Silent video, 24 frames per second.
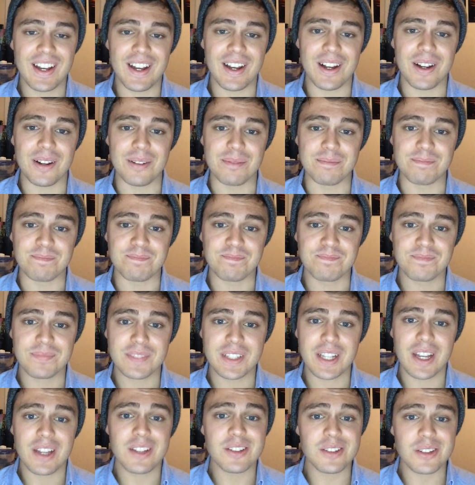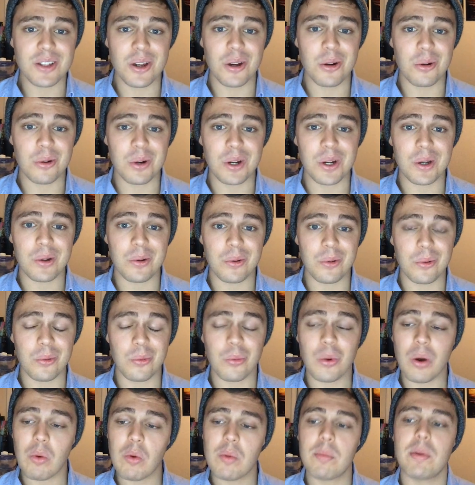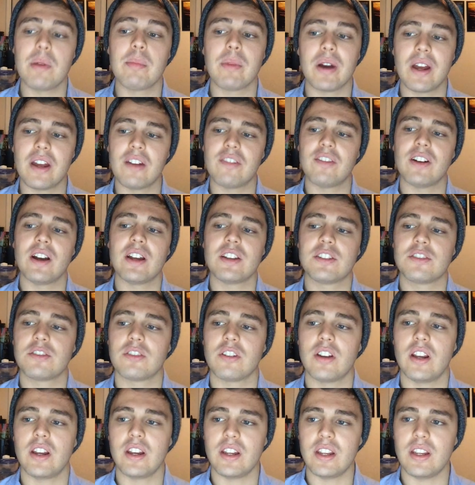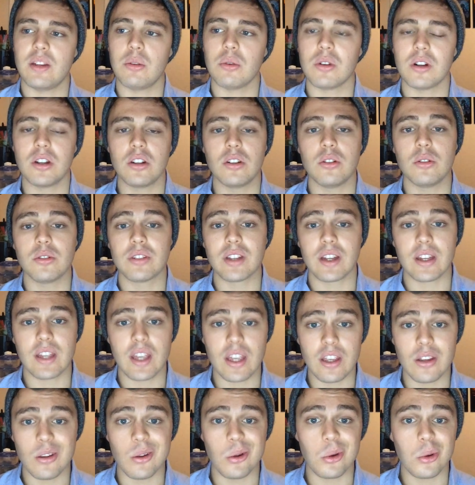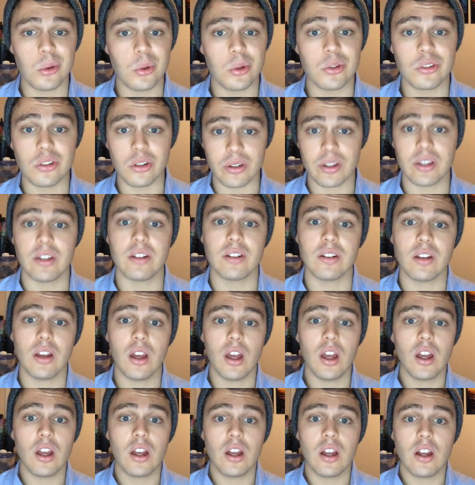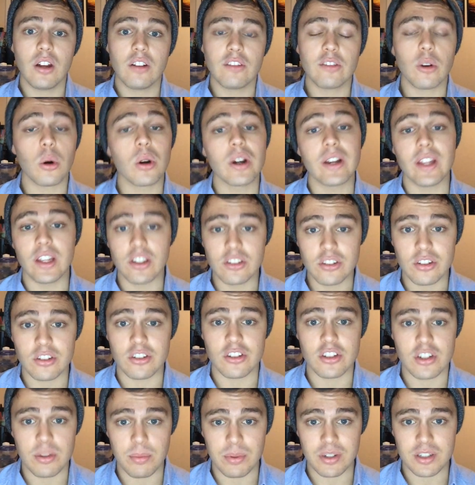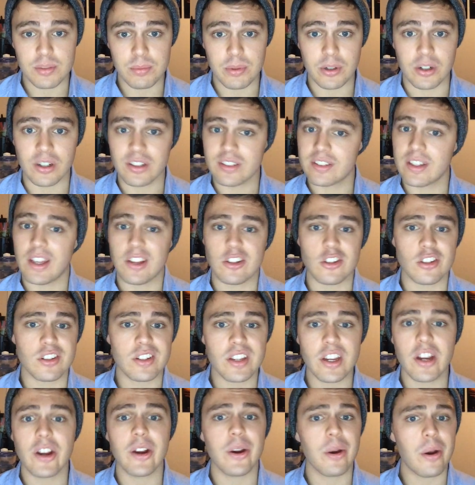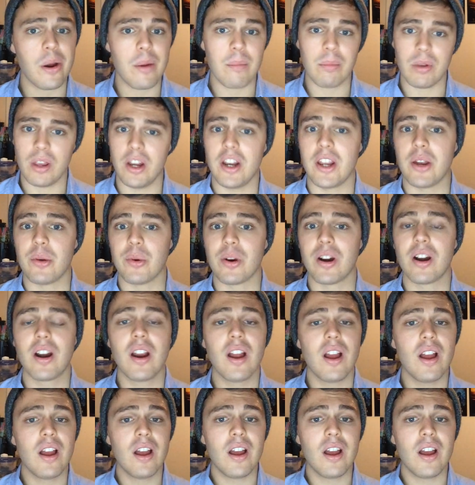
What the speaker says: Um, so, what would be my advice for anyone who's at KU who's looking for an internship experience, not just here but anywhere?